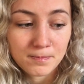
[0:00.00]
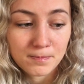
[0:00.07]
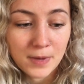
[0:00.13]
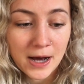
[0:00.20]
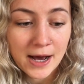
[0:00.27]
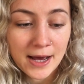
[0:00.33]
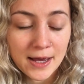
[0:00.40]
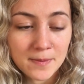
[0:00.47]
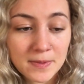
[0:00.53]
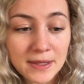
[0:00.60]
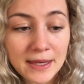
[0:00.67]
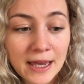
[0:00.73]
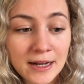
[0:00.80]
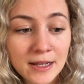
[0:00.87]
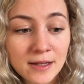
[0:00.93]
by
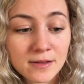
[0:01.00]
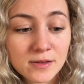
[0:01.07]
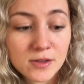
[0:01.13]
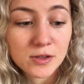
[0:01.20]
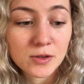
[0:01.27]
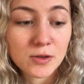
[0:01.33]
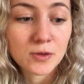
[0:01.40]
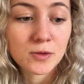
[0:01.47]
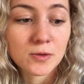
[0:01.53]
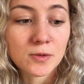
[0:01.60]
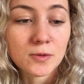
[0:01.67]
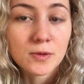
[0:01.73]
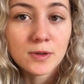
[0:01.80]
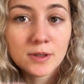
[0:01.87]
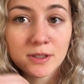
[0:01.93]
beginning
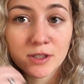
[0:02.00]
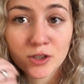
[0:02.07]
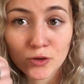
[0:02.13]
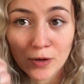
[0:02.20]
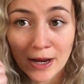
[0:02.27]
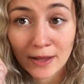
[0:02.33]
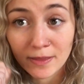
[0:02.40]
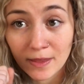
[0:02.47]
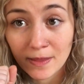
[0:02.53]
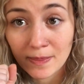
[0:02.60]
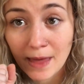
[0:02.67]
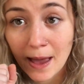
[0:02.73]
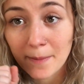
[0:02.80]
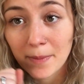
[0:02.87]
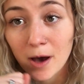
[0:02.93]
to strengthen
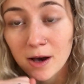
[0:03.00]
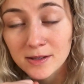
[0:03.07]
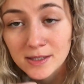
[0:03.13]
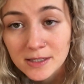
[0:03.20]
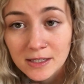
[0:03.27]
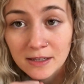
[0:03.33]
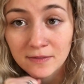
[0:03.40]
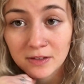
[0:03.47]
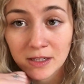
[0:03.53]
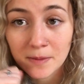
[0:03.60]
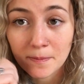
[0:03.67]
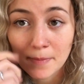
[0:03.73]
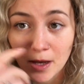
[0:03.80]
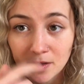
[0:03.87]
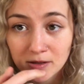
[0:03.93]
that positivity
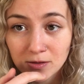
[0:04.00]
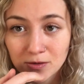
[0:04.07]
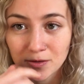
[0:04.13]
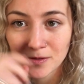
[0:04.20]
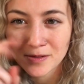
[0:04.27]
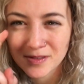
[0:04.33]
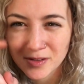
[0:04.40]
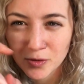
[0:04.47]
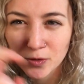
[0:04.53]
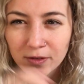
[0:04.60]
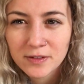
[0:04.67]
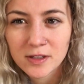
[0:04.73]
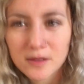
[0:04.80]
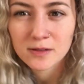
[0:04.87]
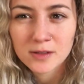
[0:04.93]
muscle,
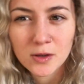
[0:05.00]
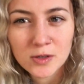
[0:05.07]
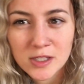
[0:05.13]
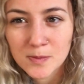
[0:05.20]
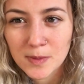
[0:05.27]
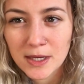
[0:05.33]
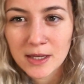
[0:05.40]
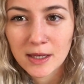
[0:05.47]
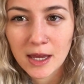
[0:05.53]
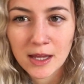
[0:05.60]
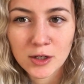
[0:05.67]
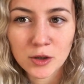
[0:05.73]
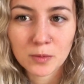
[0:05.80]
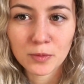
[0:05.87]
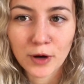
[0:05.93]
so to speak,
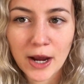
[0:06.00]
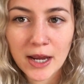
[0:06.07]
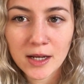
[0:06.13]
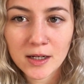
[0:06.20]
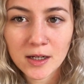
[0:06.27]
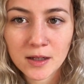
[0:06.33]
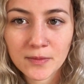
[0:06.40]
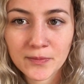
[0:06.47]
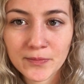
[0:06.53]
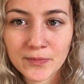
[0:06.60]
in your brain,